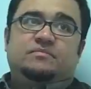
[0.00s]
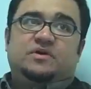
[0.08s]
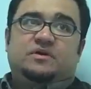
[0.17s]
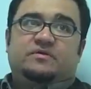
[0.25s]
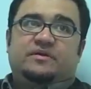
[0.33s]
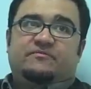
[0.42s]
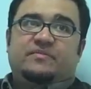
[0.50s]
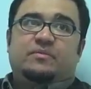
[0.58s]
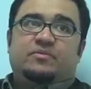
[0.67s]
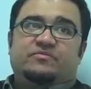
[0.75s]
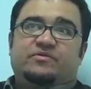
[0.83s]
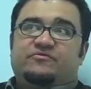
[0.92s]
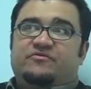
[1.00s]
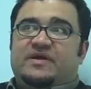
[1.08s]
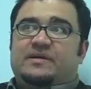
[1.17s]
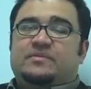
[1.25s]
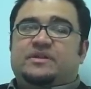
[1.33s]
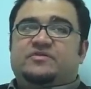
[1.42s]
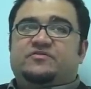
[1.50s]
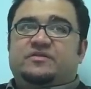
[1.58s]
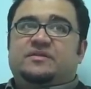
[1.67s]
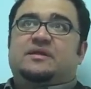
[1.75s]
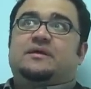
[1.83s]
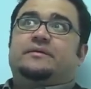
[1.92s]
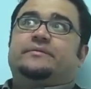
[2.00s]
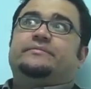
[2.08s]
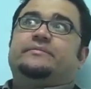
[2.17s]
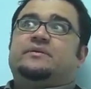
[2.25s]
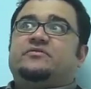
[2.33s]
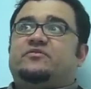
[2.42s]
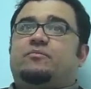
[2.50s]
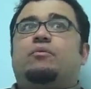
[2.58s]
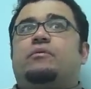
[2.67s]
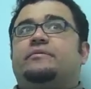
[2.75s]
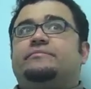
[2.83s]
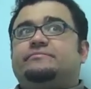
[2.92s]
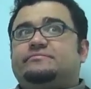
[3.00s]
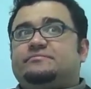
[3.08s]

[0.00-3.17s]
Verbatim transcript: you know, that member of their family so that they could support